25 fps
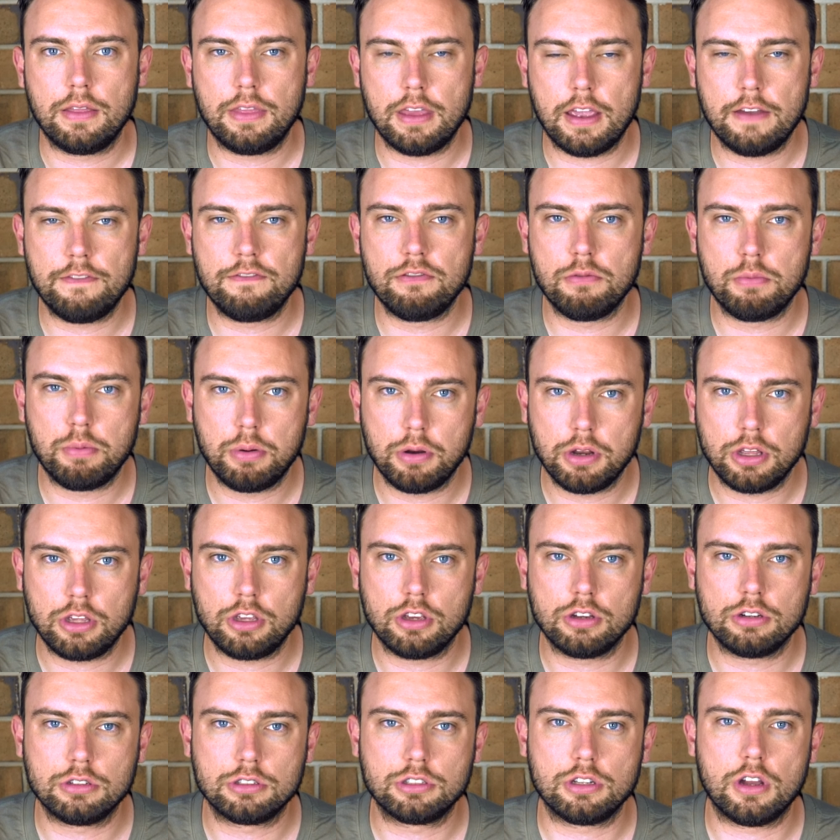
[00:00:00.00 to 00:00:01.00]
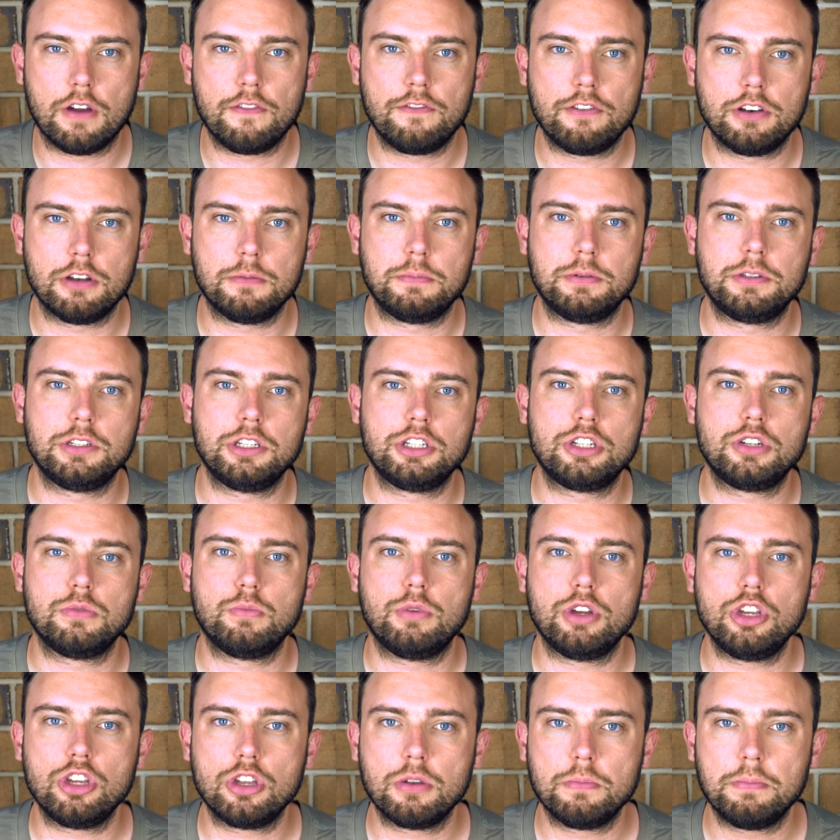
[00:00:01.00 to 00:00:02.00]
therefore putting yourself in a position
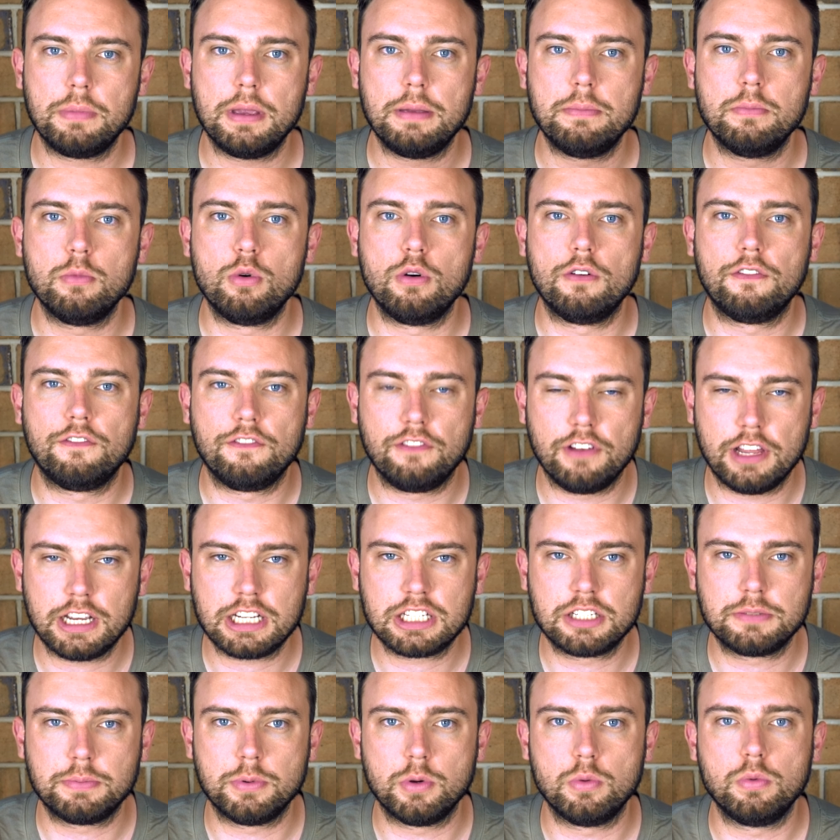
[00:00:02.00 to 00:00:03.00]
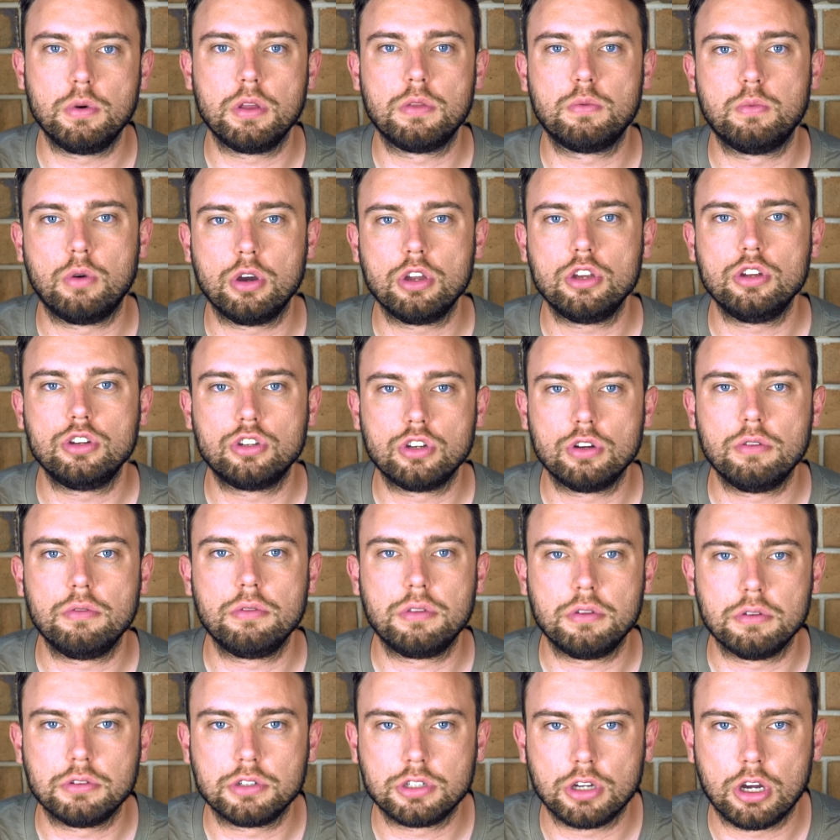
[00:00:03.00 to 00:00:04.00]
where you can be more flexible with what you do
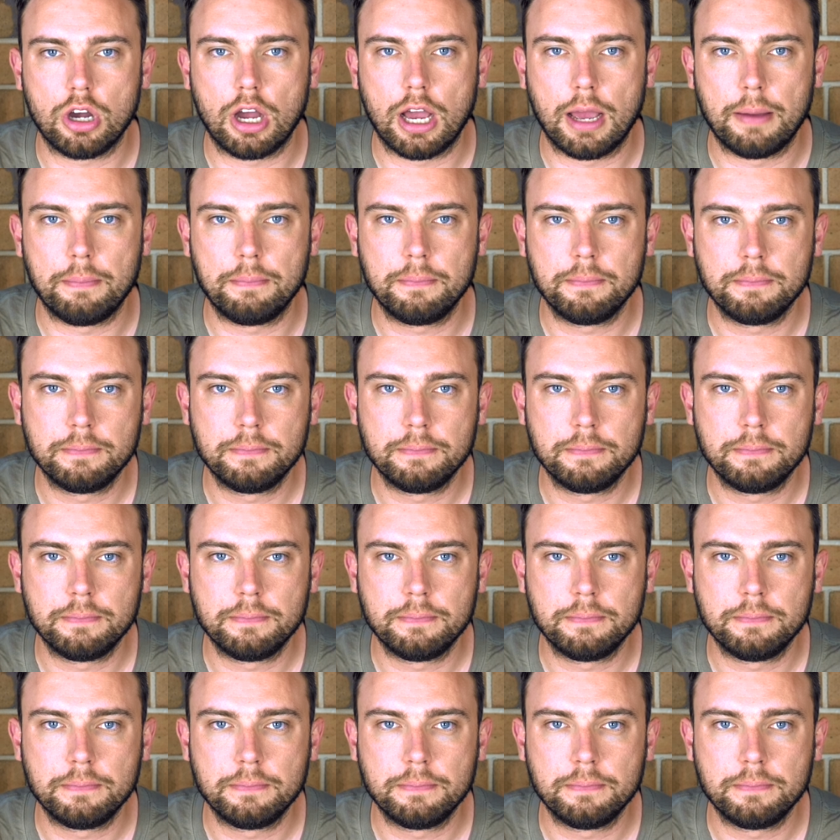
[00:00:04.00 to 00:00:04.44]
with your time.